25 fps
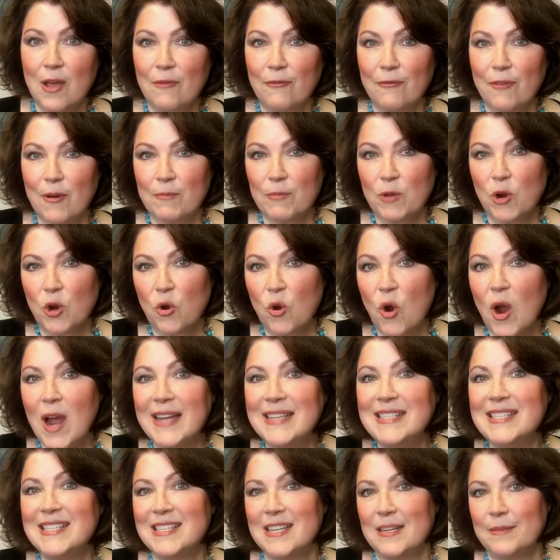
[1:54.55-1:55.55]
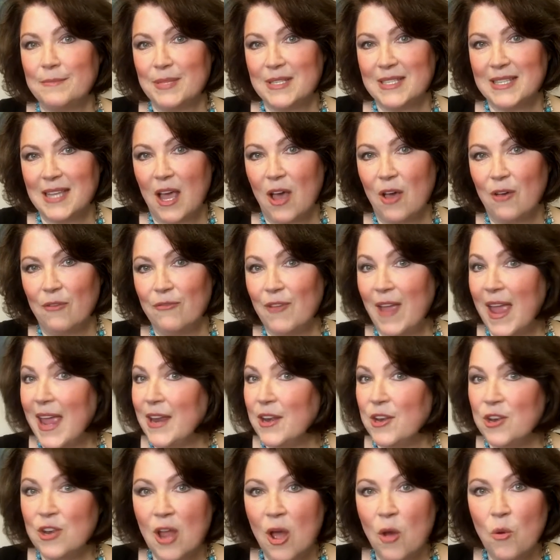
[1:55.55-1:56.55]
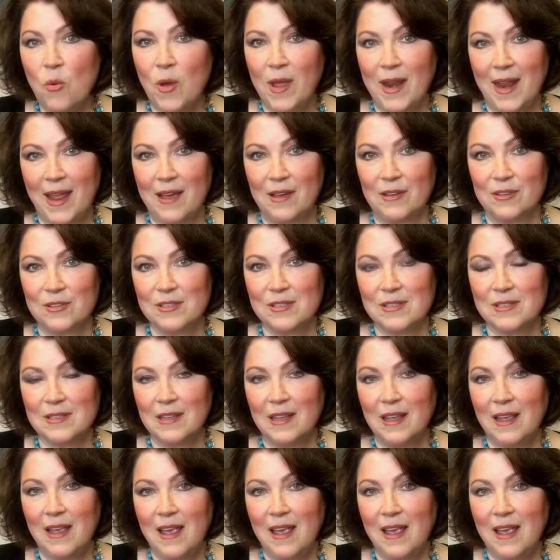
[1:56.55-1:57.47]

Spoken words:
from Christ himself and no one else.